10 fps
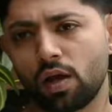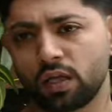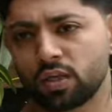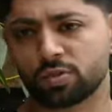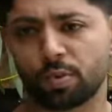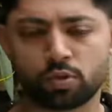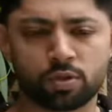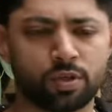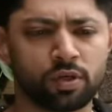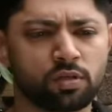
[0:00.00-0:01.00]
Aidan spoke to
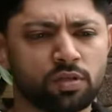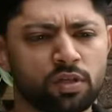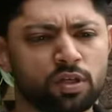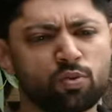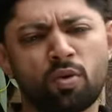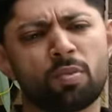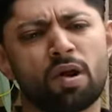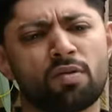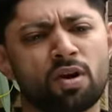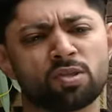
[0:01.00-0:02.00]
me. He's worried
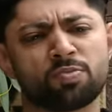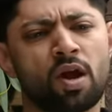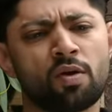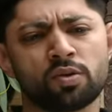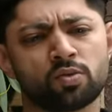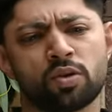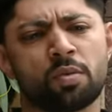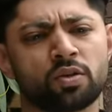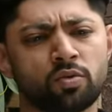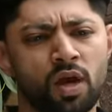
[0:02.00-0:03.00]
about Rana's parents, what they
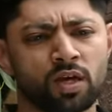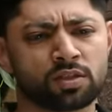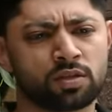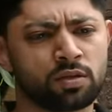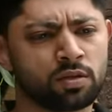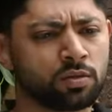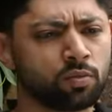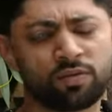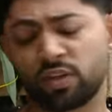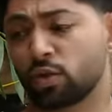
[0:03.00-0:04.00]
might do next,
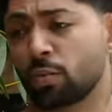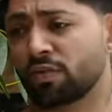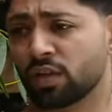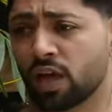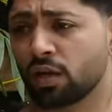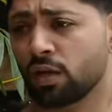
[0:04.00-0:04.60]
whether they come after Kate.